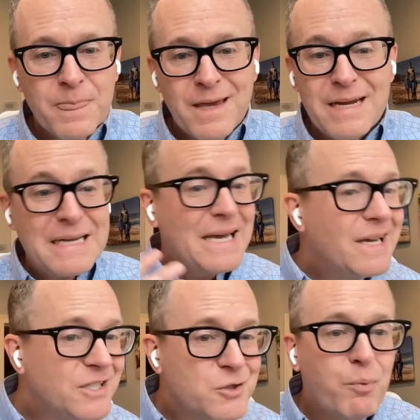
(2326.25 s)
An
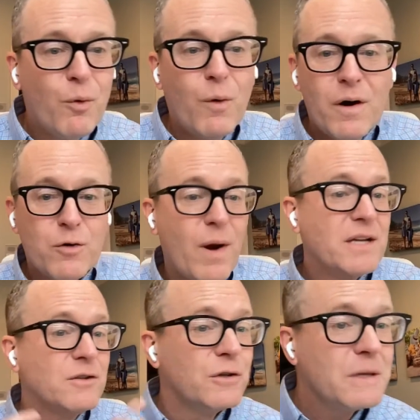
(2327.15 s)
engaged board, a
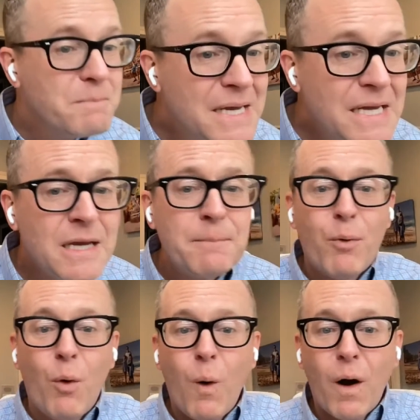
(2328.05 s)
regularly meeting
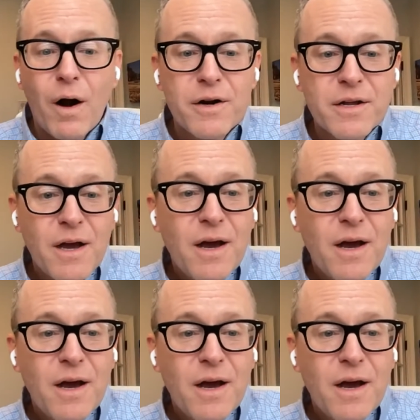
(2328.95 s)
board.